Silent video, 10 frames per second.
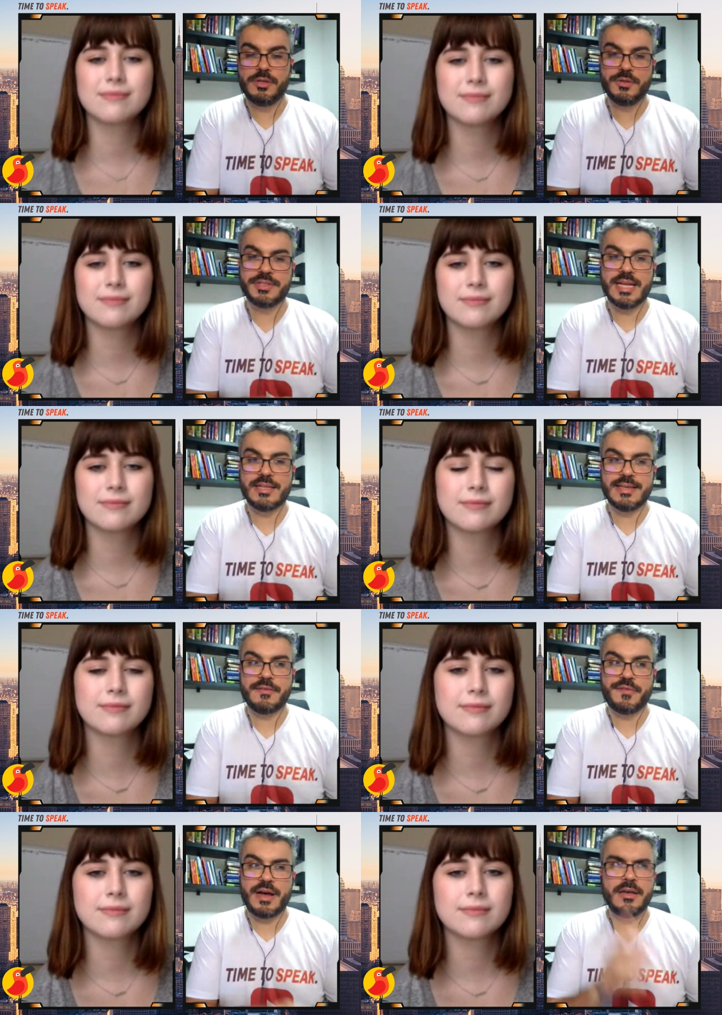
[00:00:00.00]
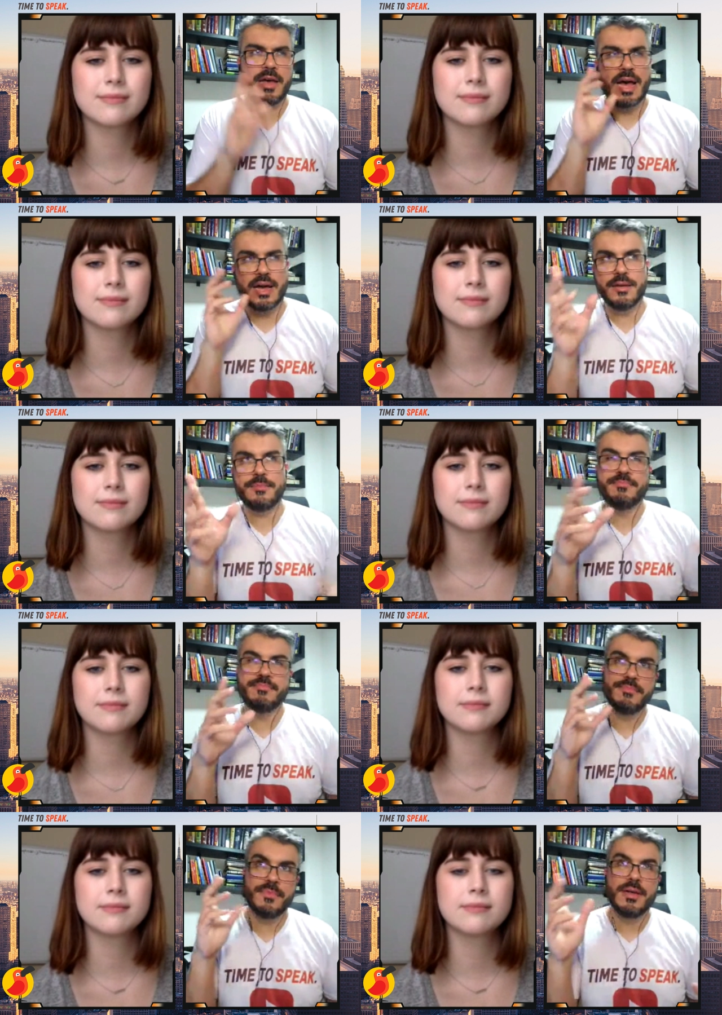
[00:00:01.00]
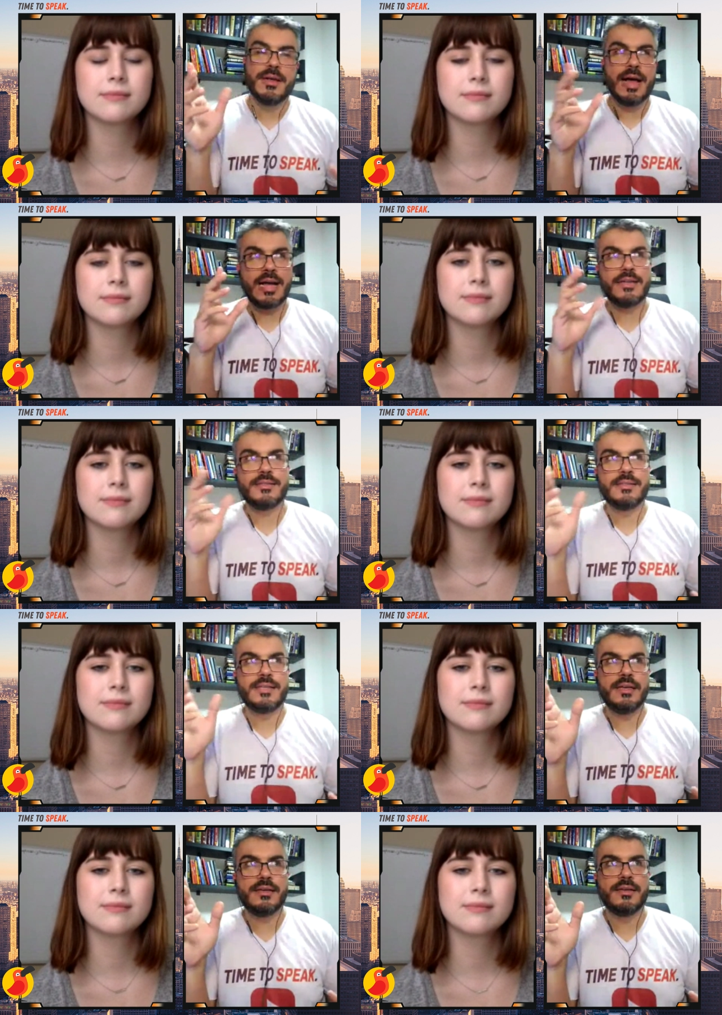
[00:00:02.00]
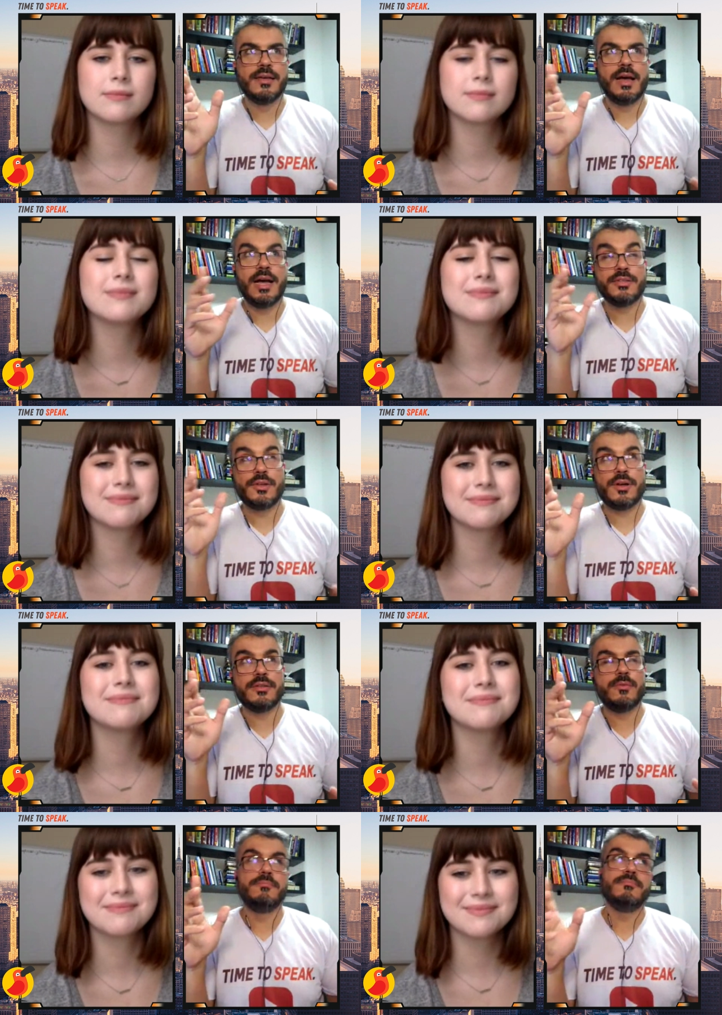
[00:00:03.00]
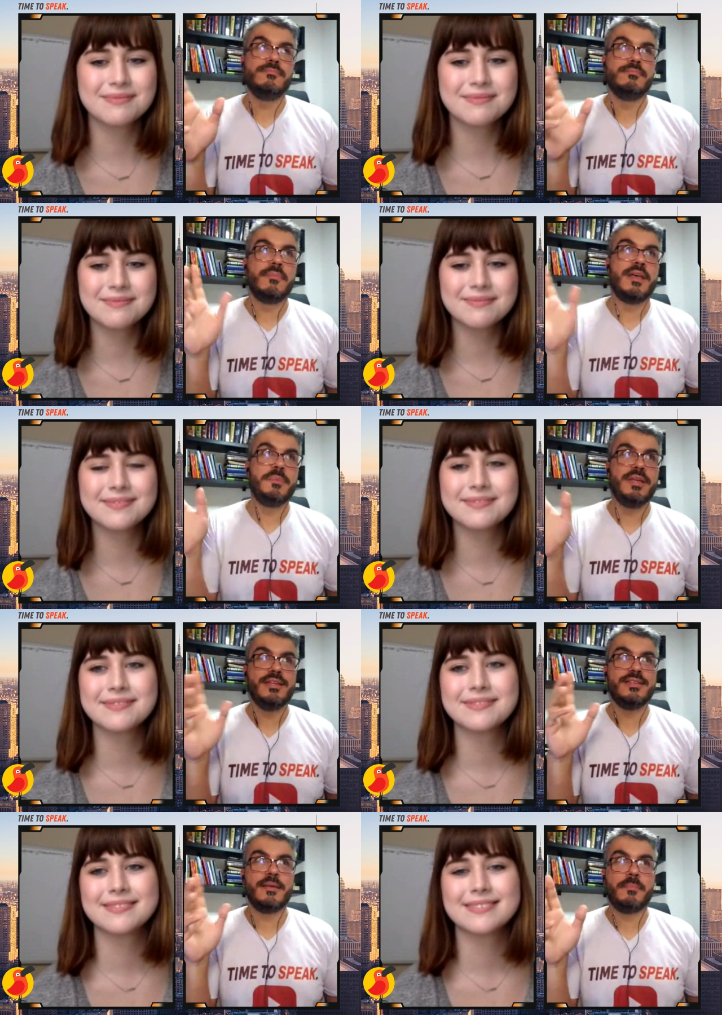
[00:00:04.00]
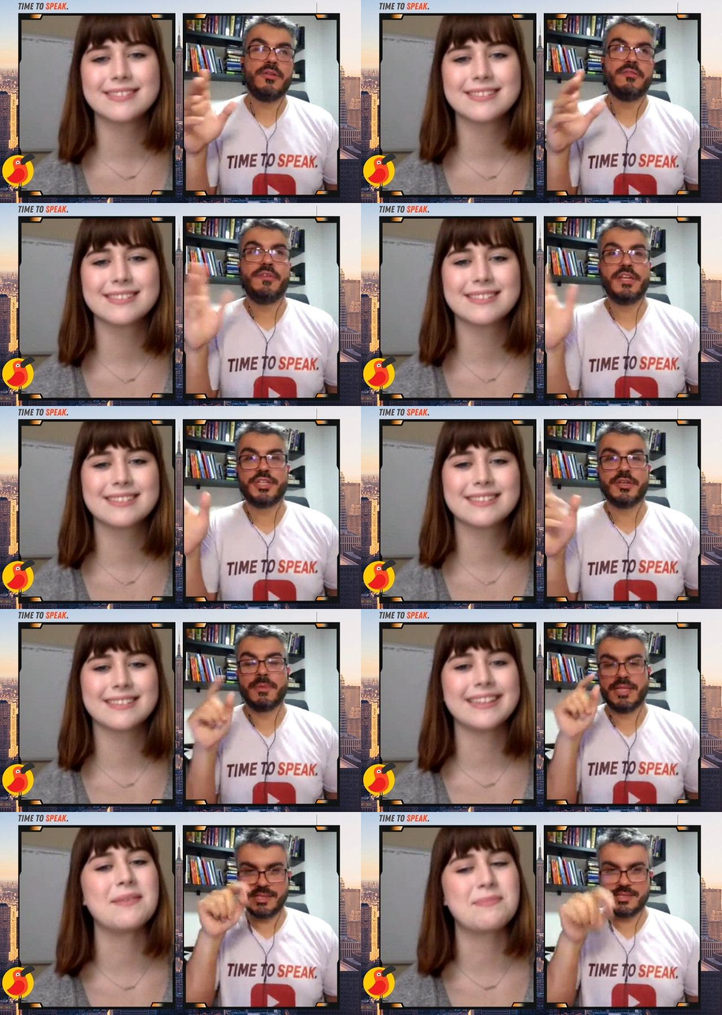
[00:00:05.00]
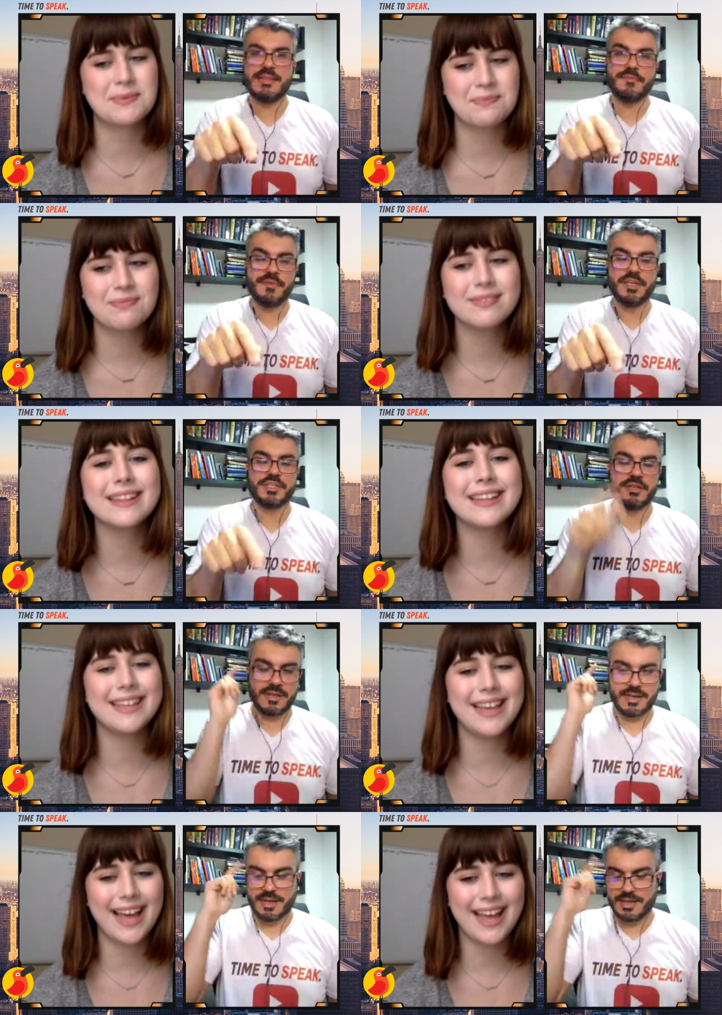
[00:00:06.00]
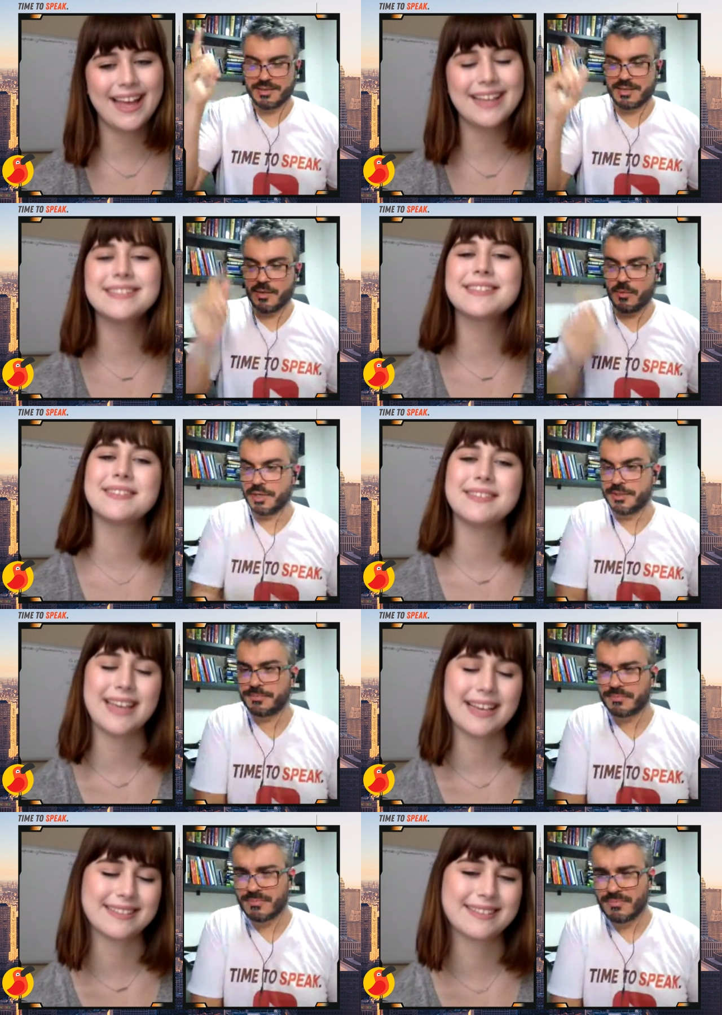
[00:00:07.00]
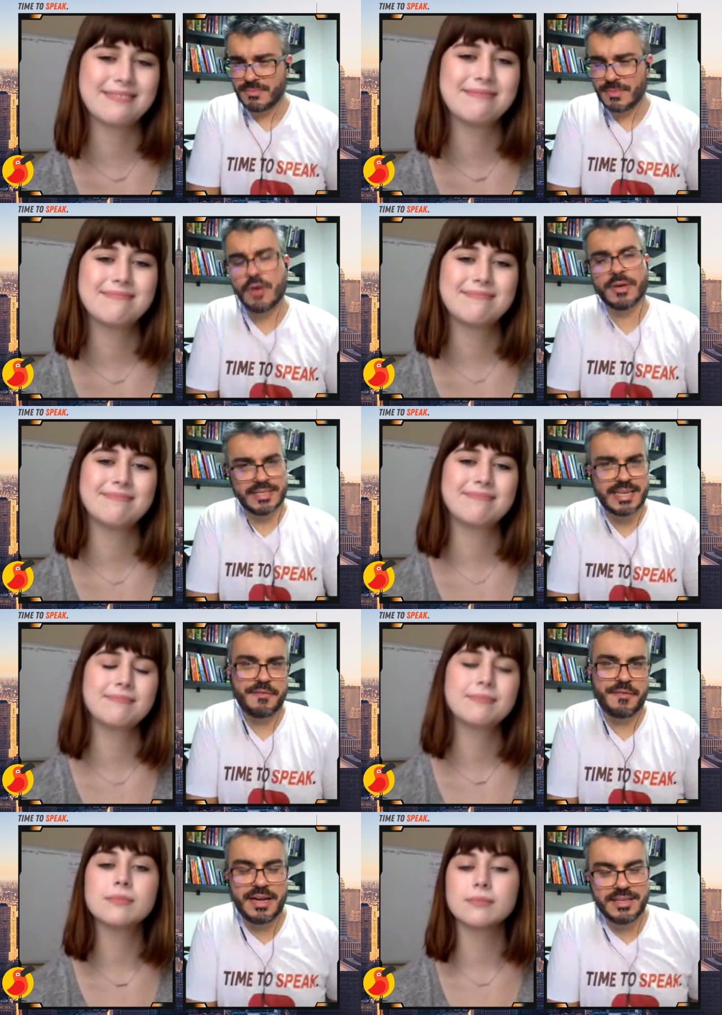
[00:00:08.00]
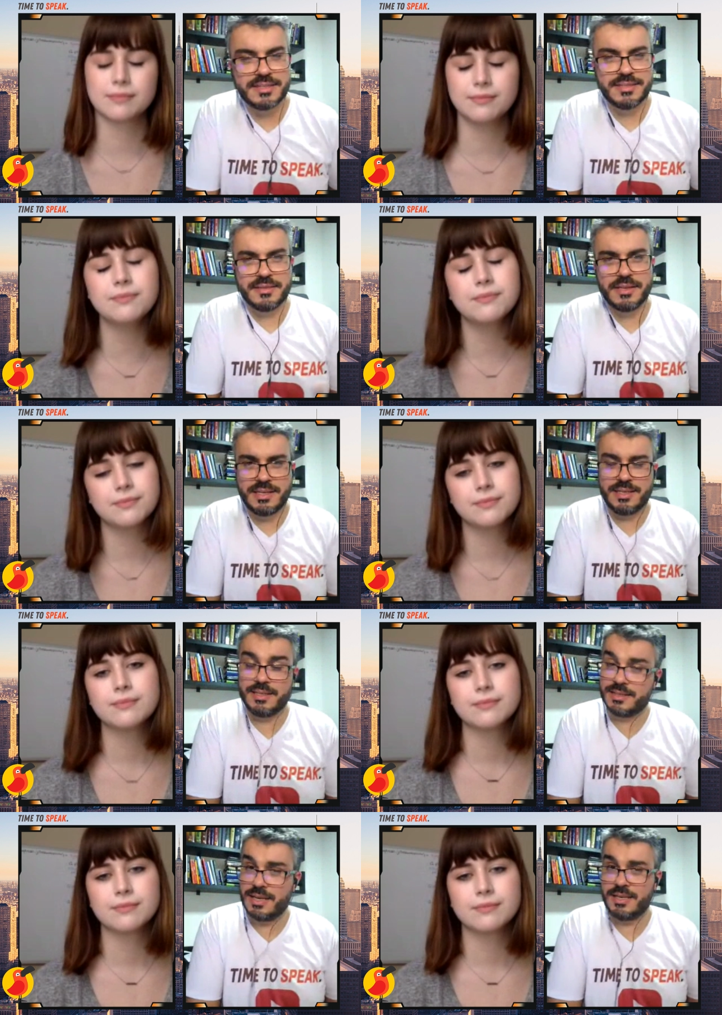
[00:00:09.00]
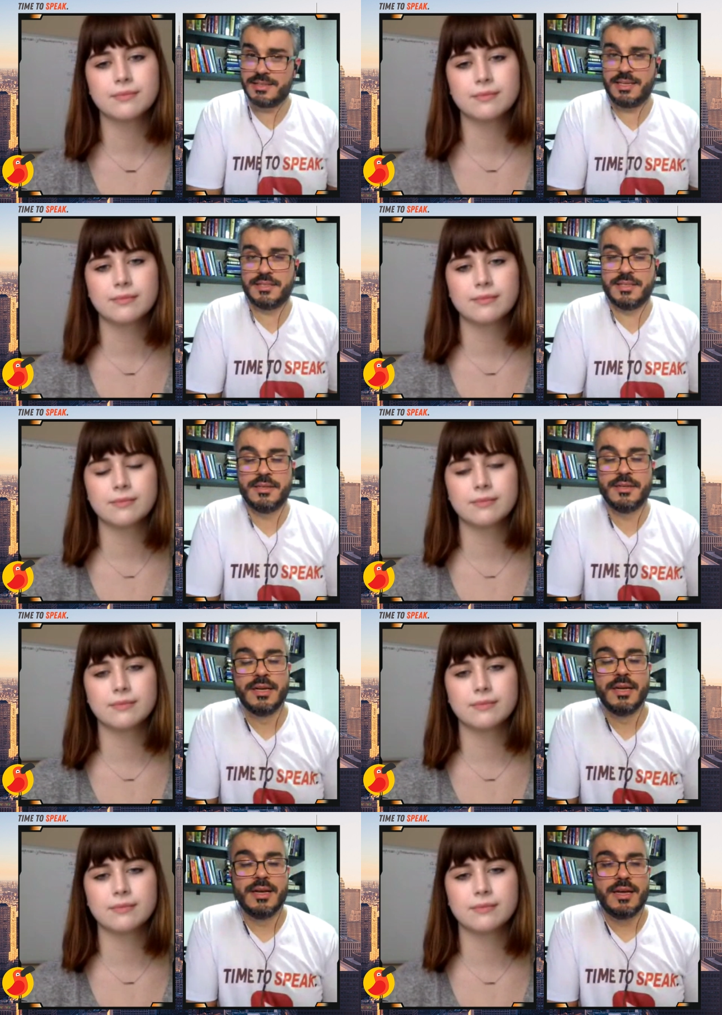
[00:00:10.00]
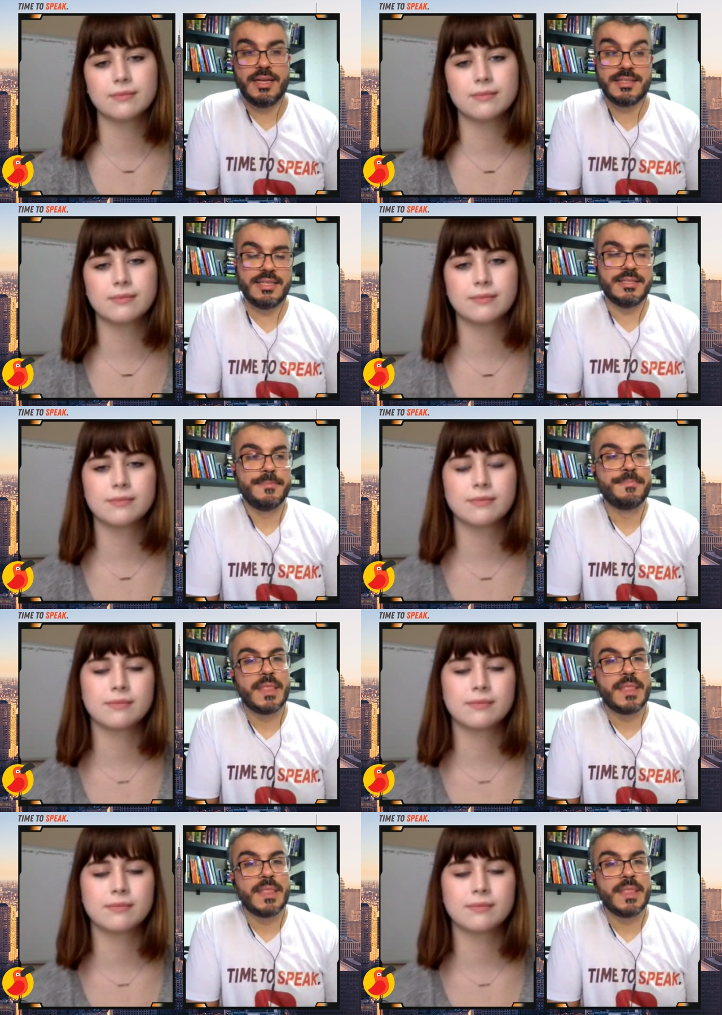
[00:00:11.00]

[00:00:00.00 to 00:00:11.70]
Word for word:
Speaker 1: you said sci-fi, I... I think I thought hmm, maybe it's about fiction, but it's the fiction. Uh, it's the word. Yes. Okay, sci-fi is is it's easy, it's easy.